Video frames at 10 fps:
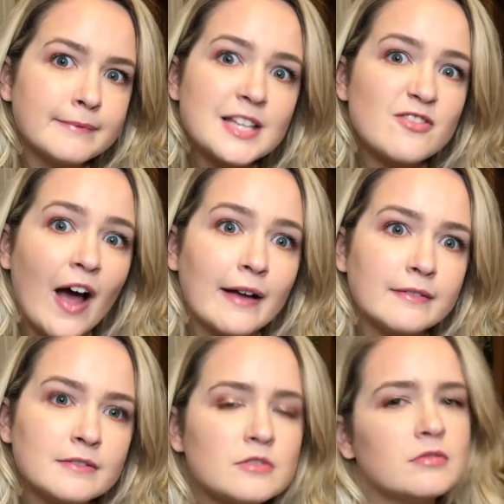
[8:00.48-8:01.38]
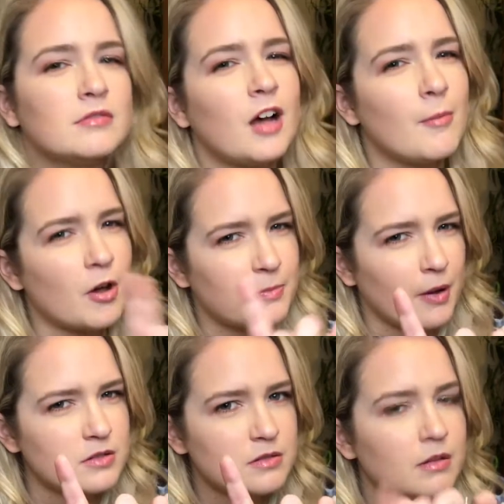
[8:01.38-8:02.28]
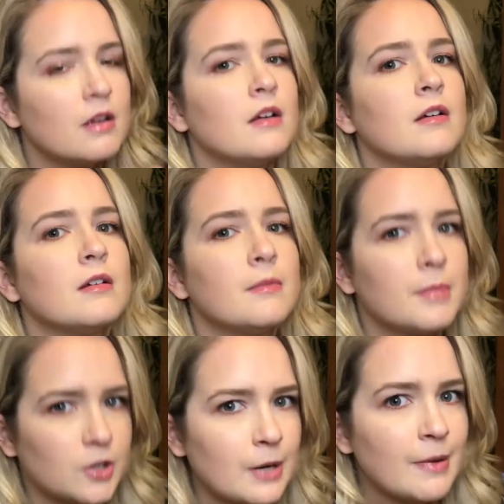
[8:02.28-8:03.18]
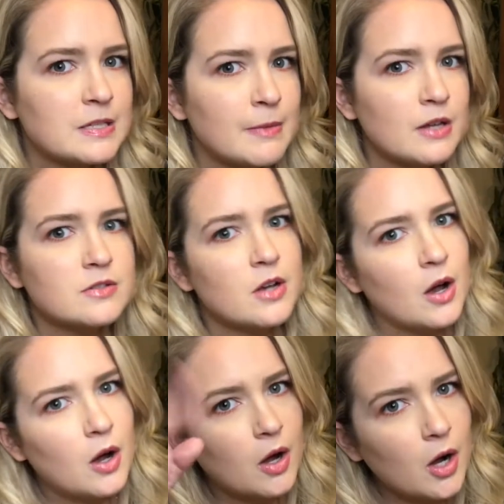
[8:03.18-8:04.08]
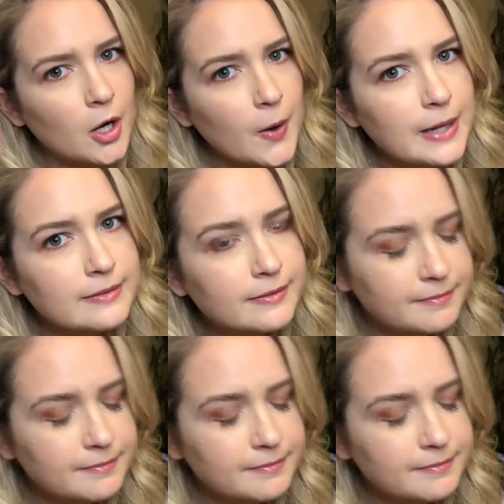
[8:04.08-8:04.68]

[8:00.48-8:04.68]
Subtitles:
It's fine. Not mothballs, but grandma smells are great.